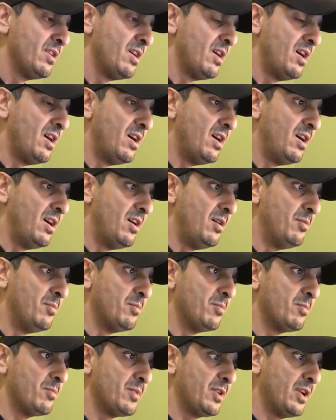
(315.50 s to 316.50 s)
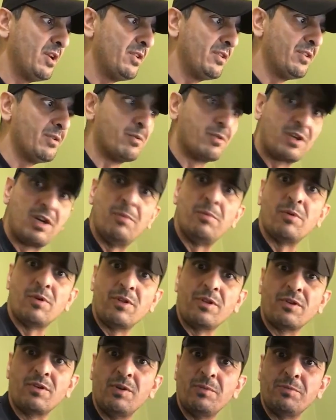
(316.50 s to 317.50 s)
and there were a couple of
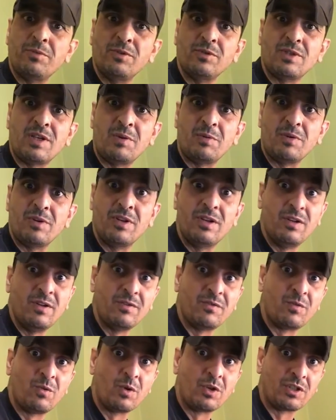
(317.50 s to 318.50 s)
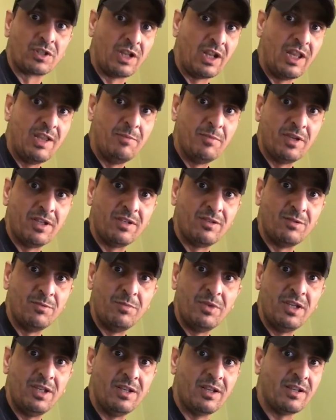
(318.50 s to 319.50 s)
other cryptos that were, of course, claiming to
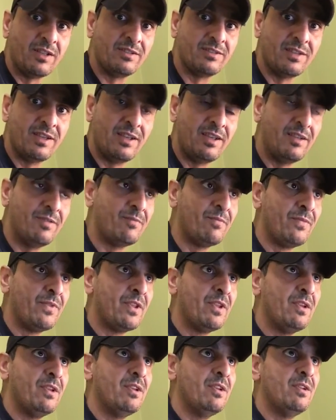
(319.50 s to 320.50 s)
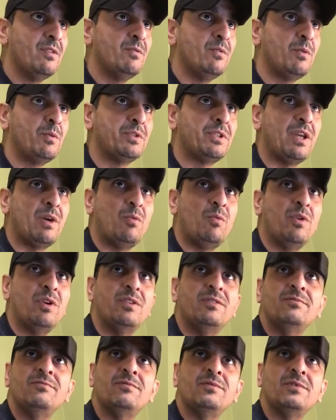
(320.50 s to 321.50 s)
be like, say, what was that
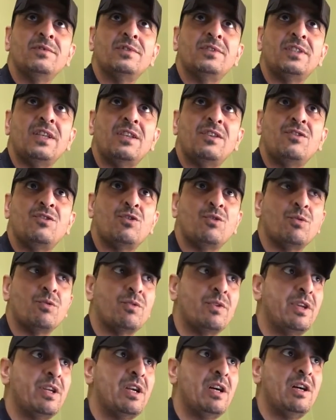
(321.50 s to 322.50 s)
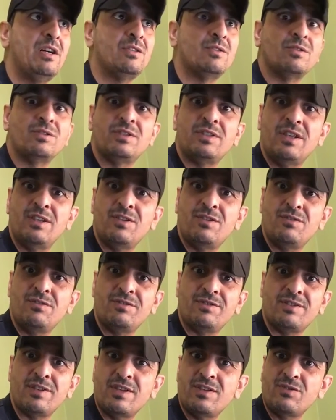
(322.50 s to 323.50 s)
one? Centurion or
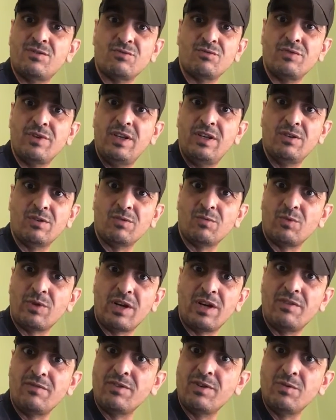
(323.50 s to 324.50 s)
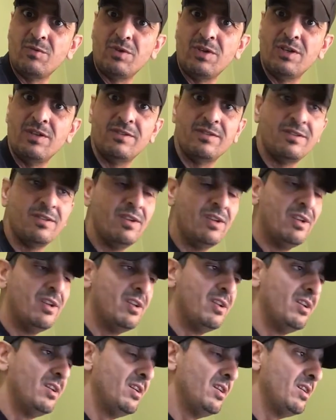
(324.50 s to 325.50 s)
Century or whatever it was.
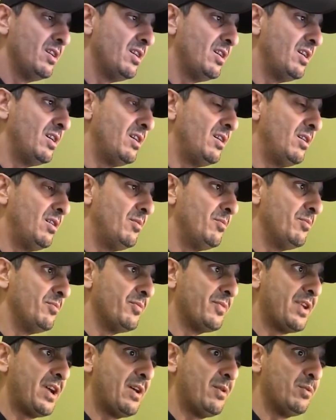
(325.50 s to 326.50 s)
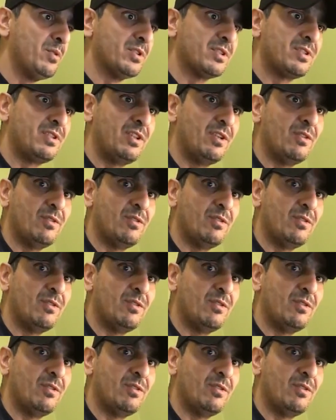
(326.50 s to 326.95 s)
That was,